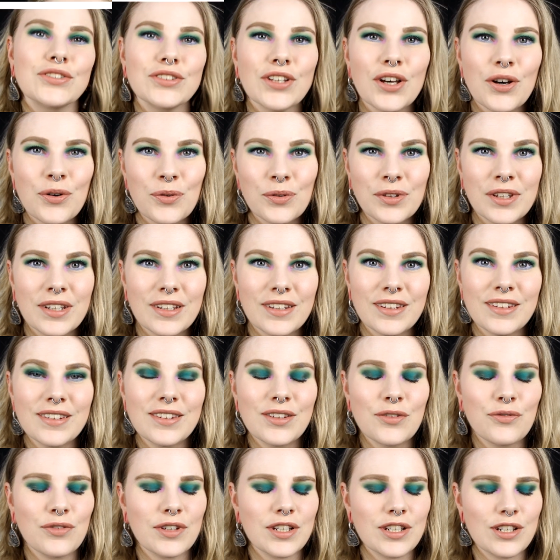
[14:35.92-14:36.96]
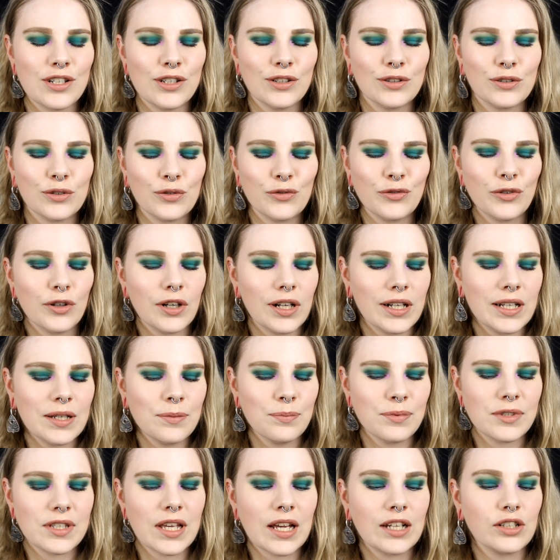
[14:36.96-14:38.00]
So this is the finished look. For
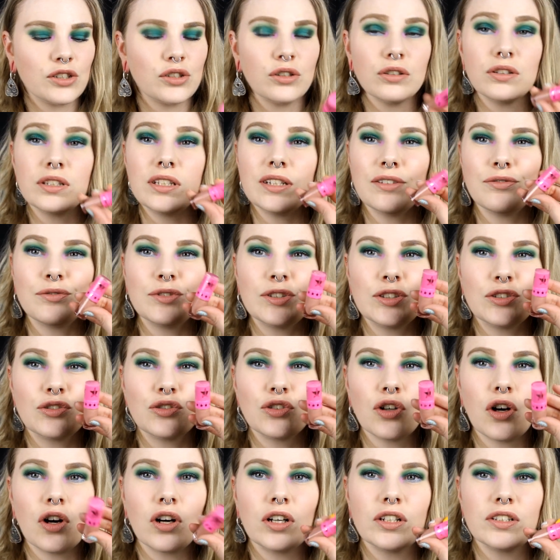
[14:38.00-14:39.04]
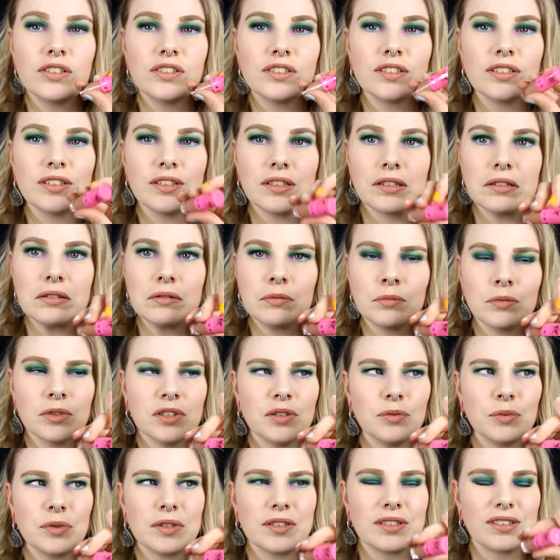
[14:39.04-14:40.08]
lips I took Jeffree stars,
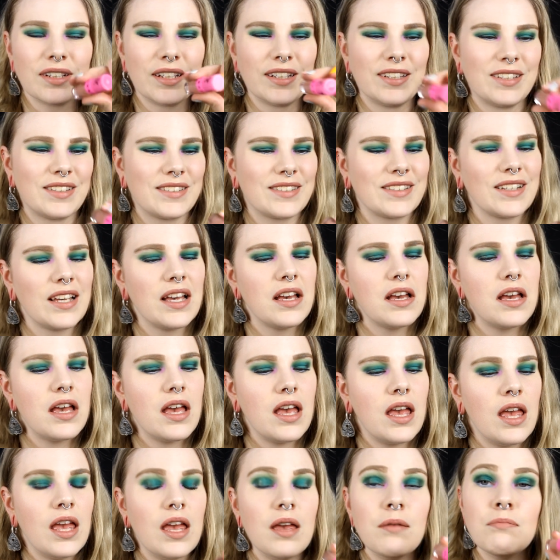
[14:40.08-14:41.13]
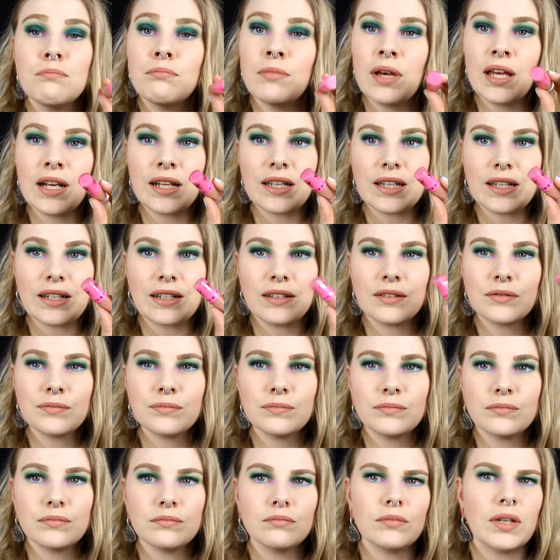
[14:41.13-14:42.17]
what was this? A uh, mannequin.
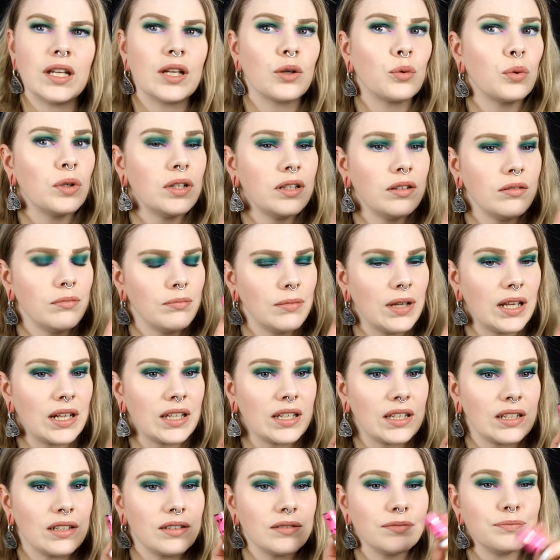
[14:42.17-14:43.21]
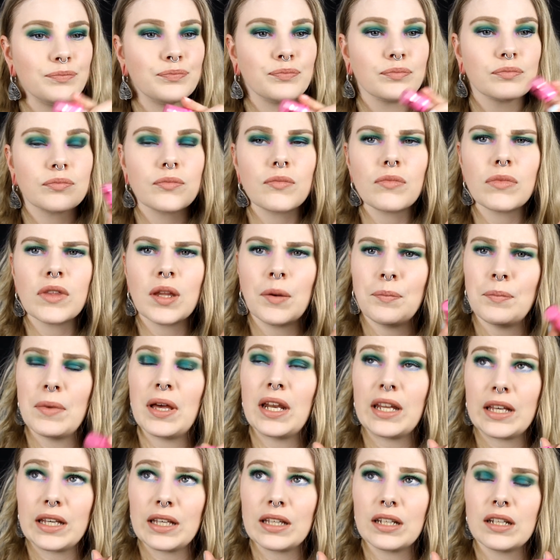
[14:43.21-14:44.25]
Mannequin? Mannequin.
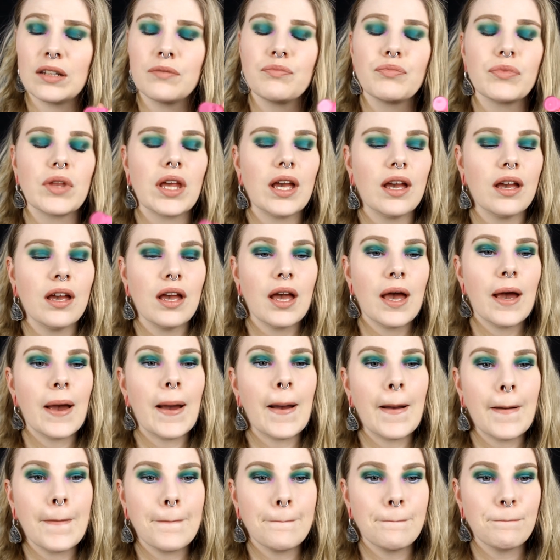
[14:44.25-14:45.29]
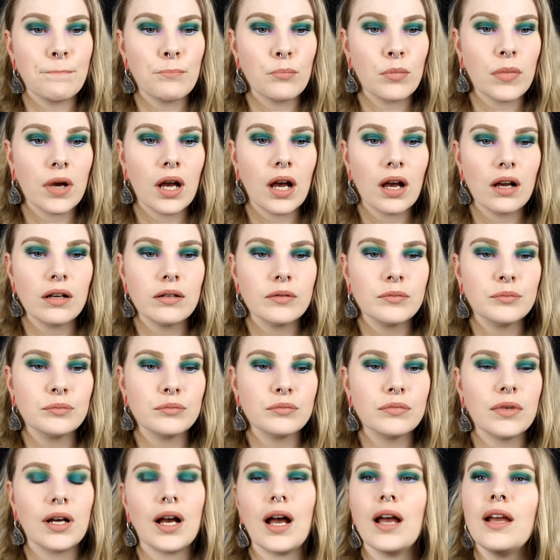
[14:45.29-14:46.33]
Mannequin. Um,
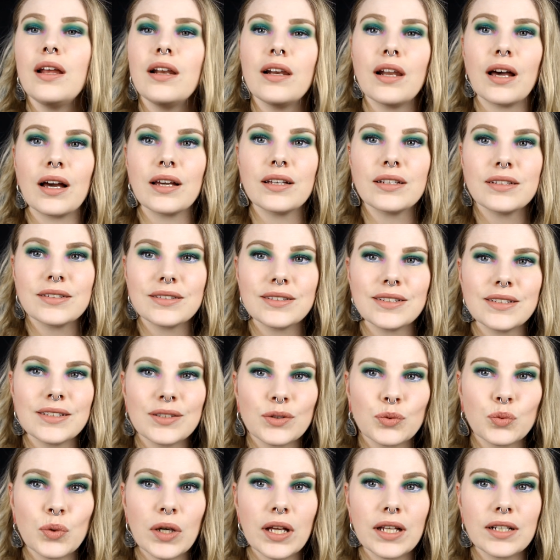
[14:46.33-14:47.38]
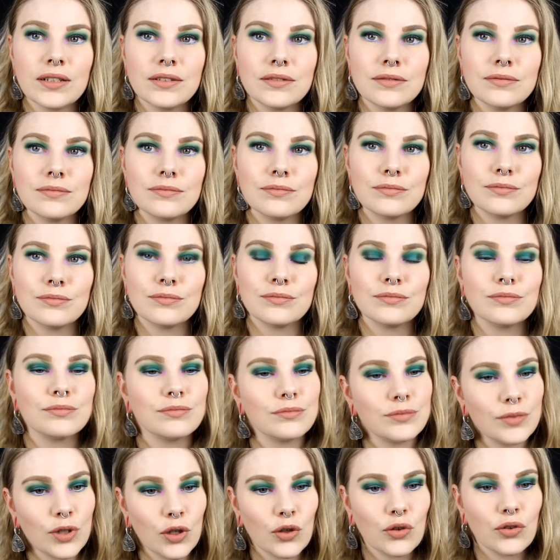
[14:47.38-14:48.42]
I like this one,
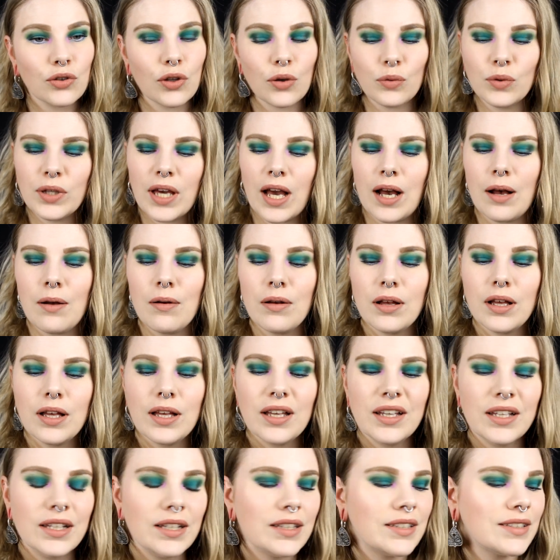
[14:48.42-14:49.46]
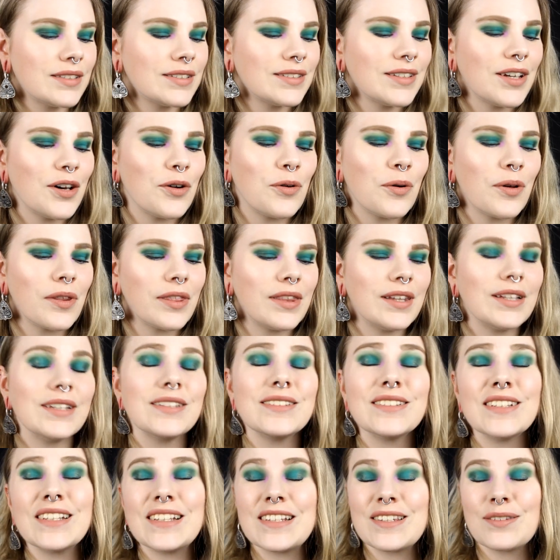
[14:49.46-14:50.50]
so yeah. So
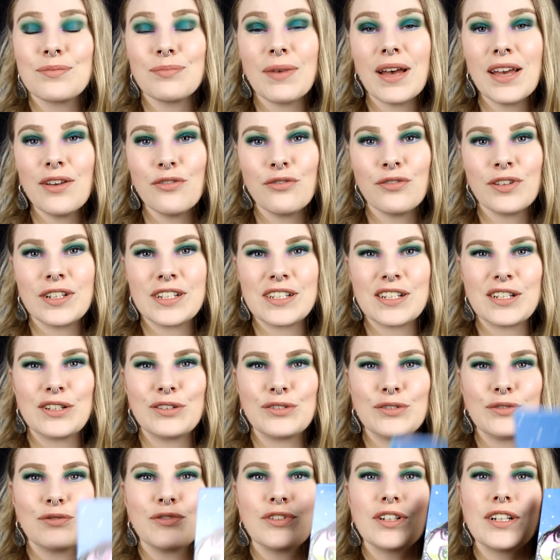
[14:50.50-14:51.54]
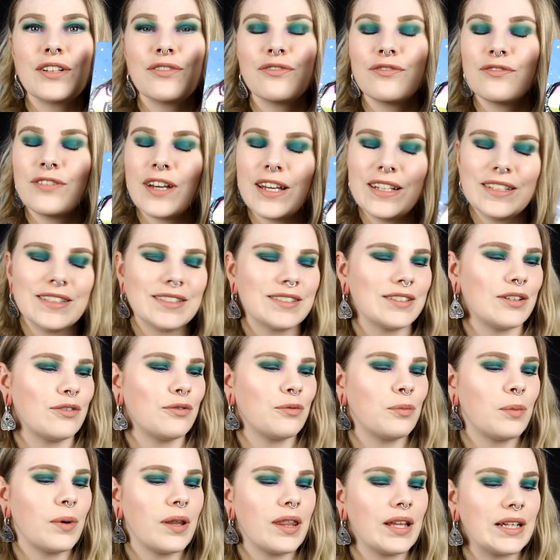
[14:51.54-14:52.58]
this is my finished look for the face
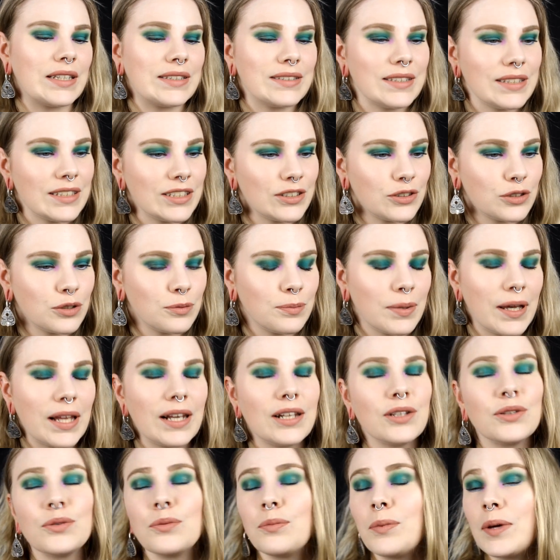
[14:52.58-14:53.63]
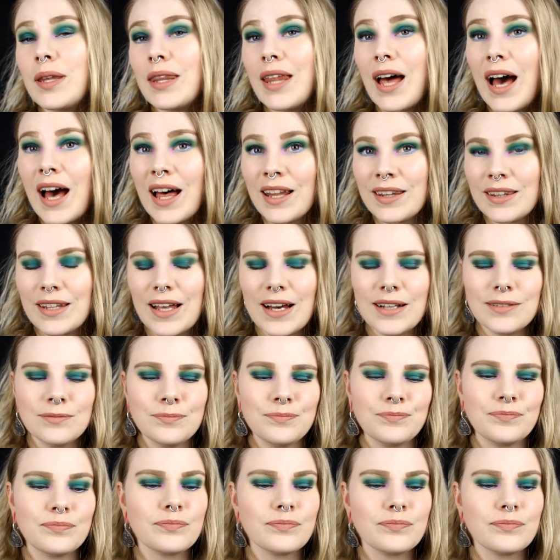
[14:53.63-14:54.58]
off with a signature palette with Anna.